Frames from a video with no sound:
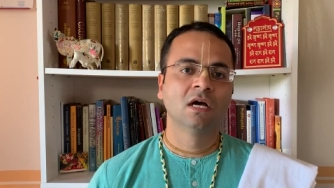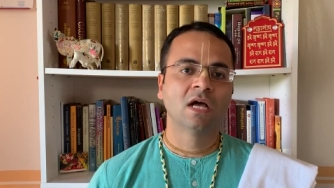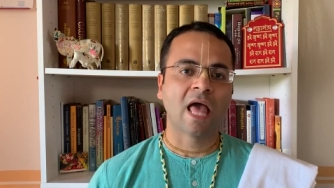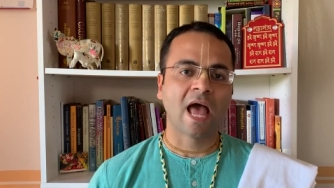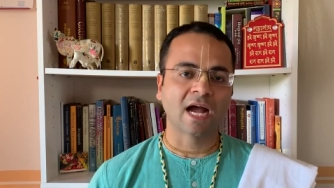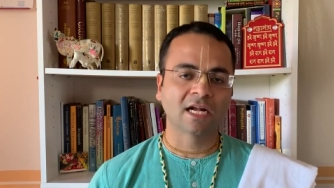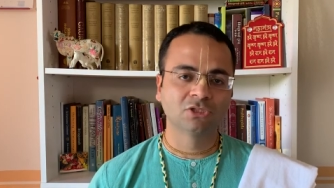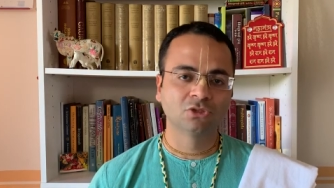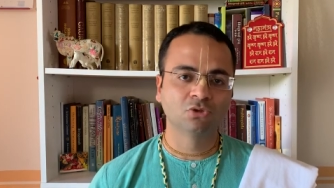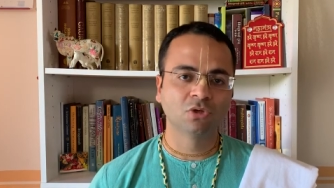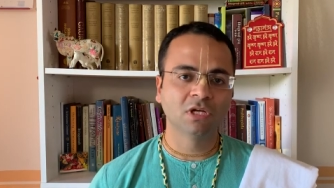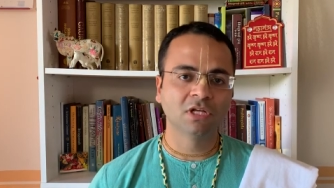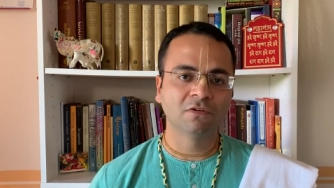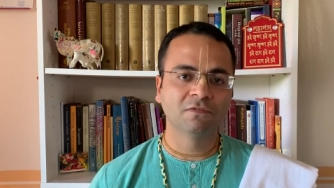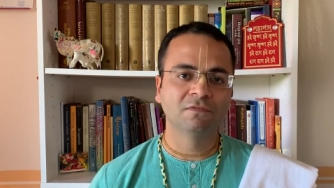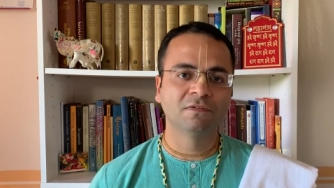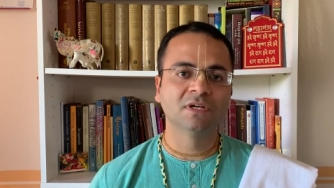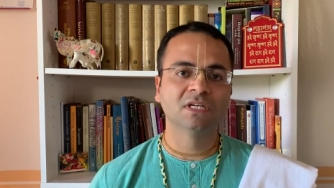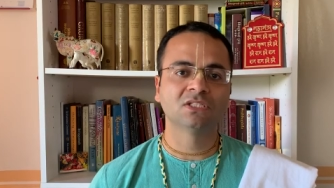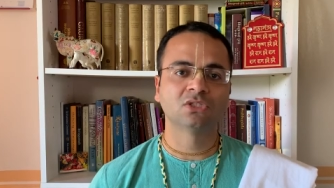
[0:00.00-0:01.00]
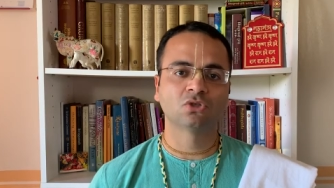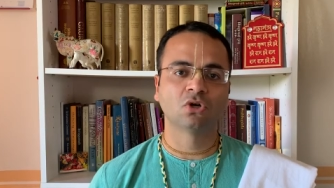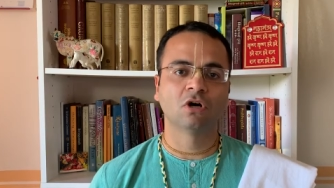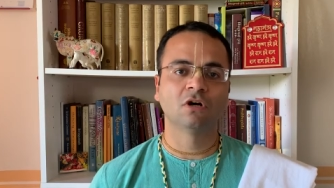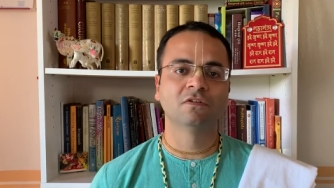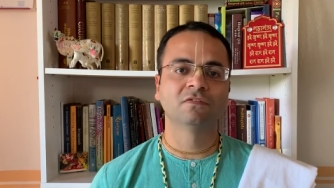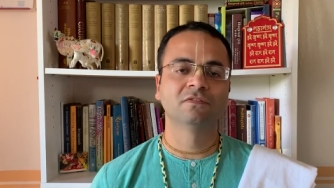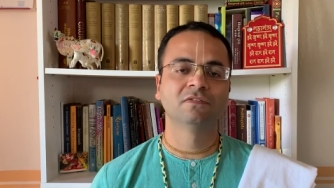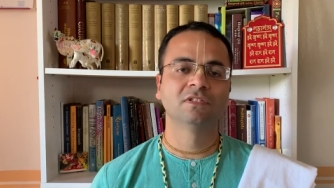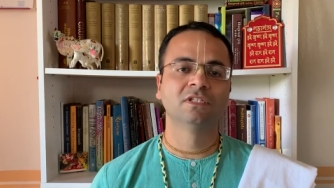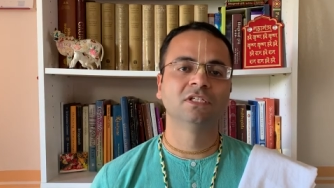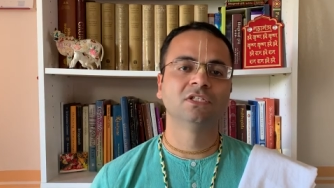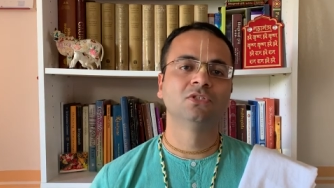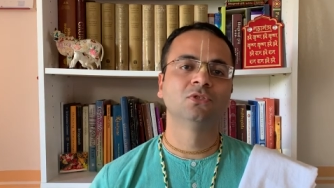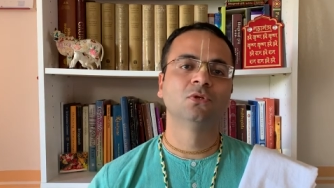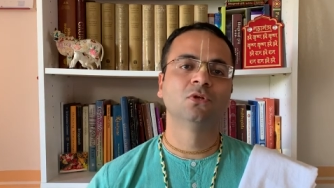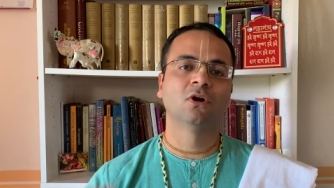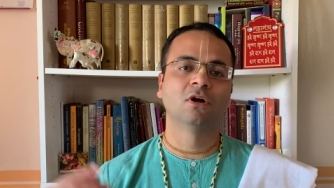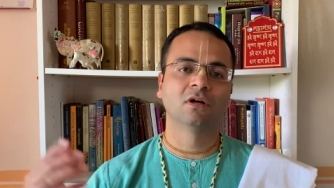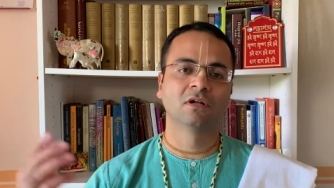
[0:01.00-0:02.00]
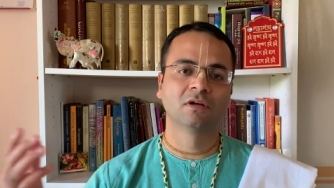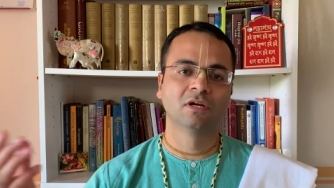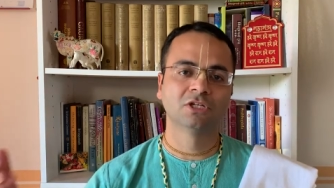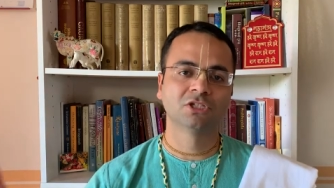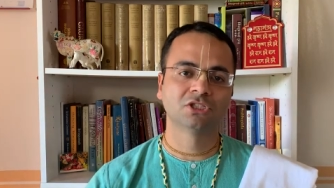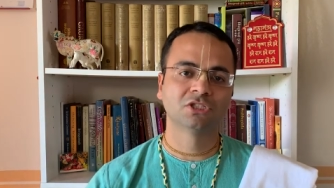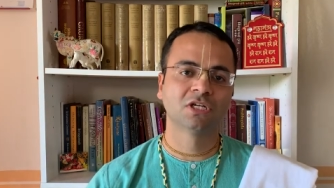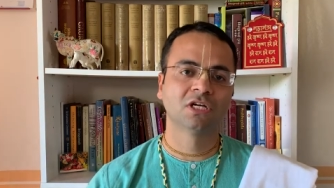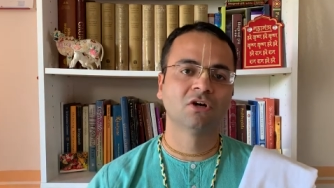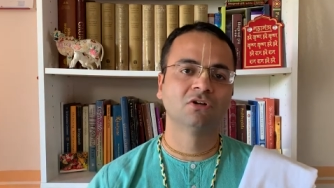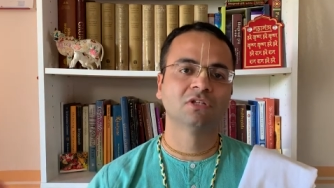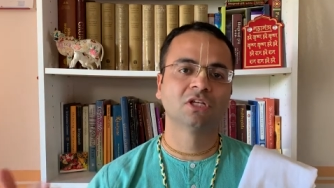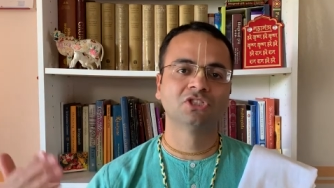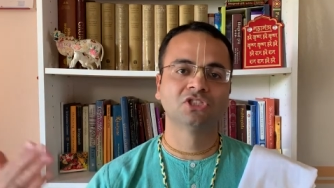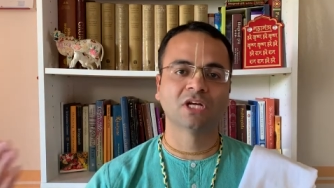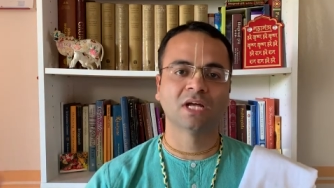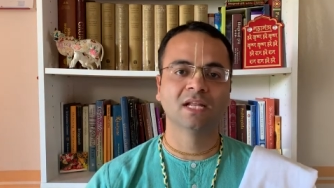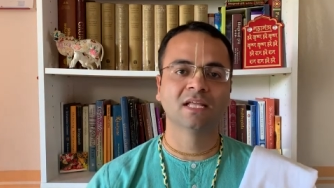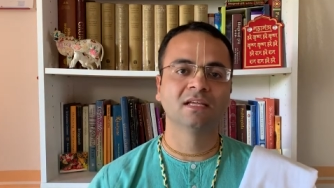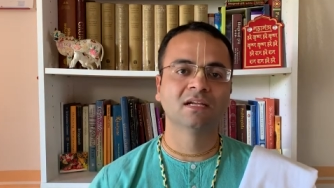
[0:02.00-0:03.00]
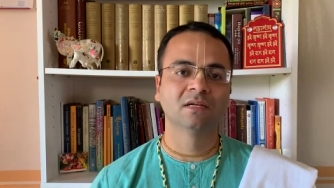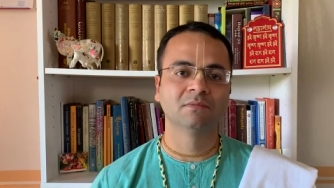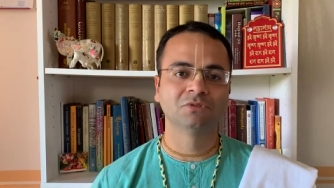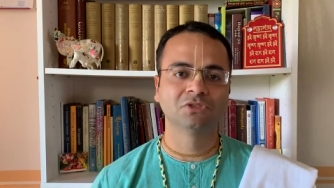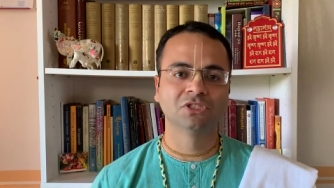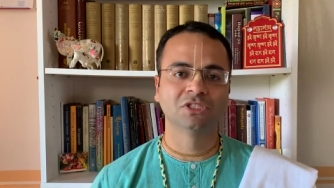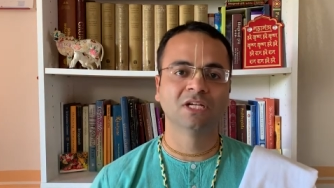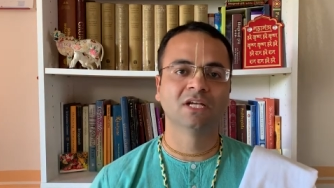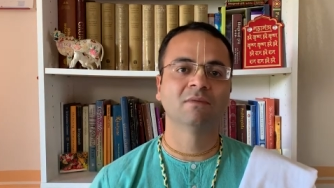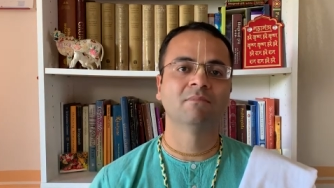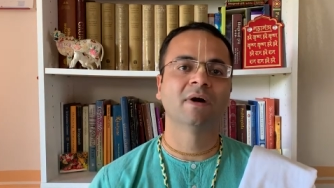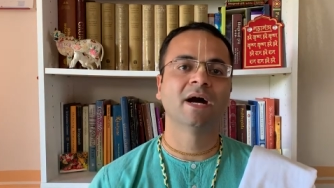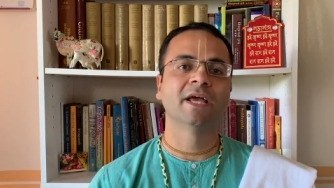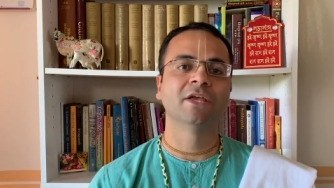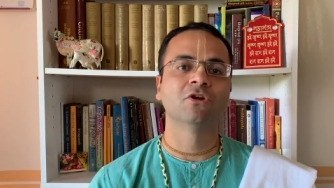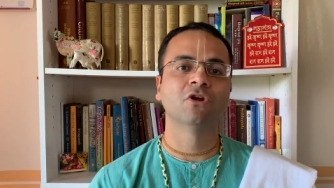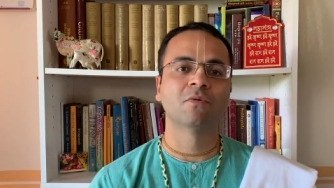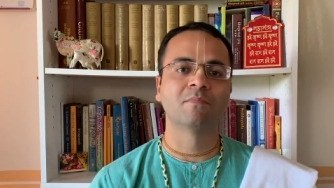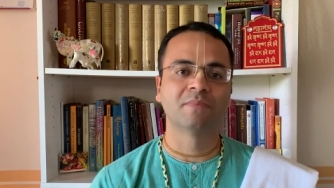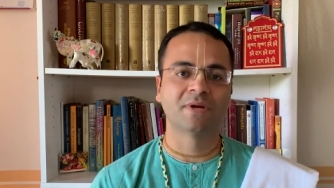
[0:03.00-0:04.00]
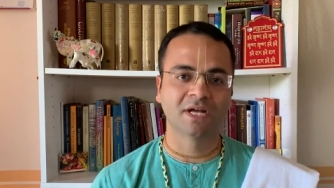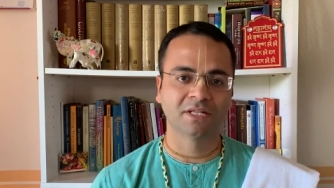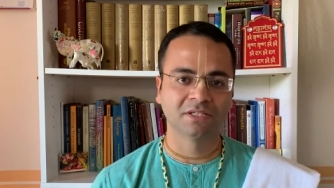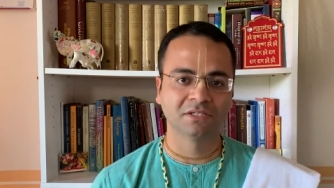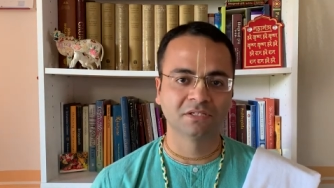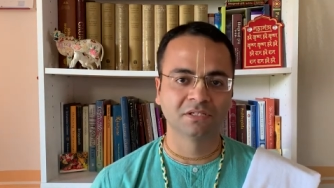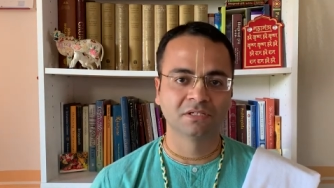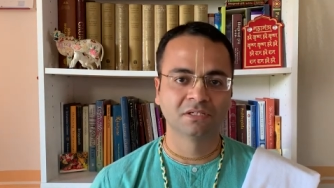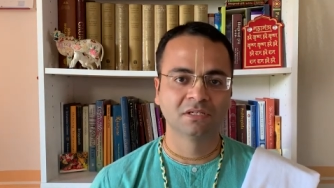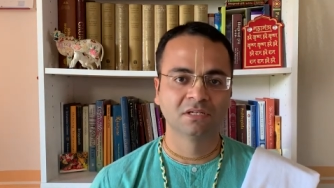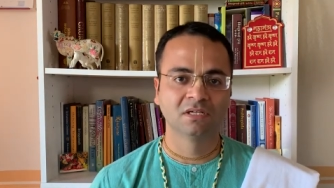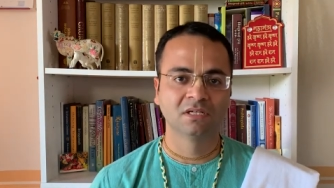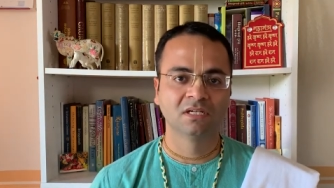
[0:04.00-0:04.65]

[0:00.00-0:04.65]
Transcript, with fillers: actually first offered to Lord Krishna or the Shaligram Shila by your brother.